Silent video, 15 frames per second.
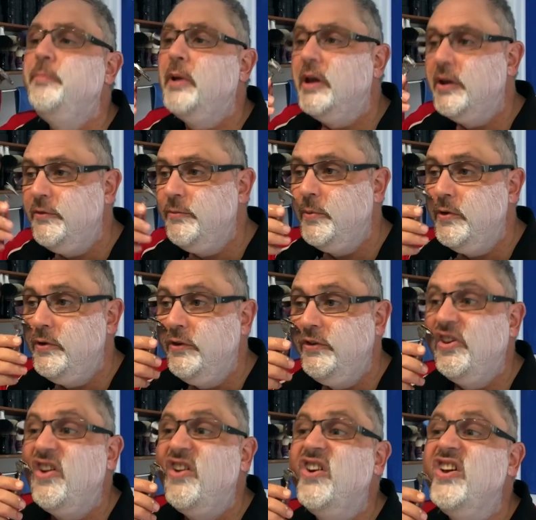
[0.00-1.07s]
blades were
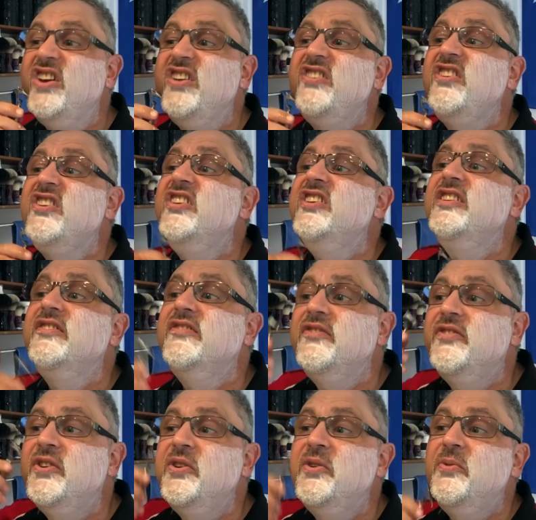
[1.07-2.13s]
designed
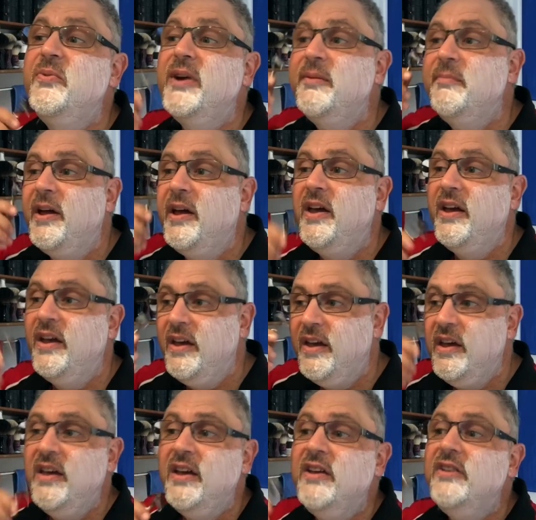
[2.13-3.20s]
for
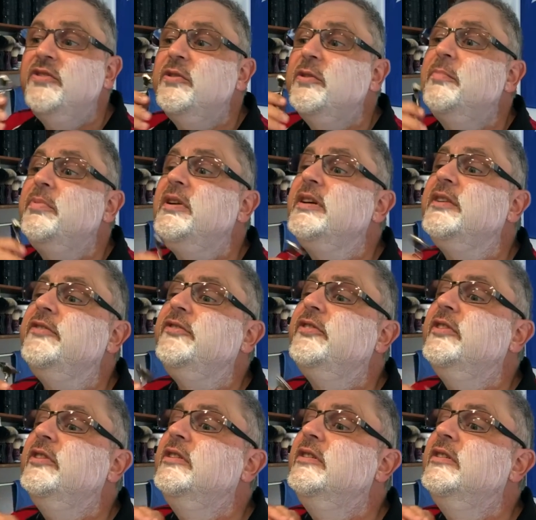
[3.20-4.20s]
to replace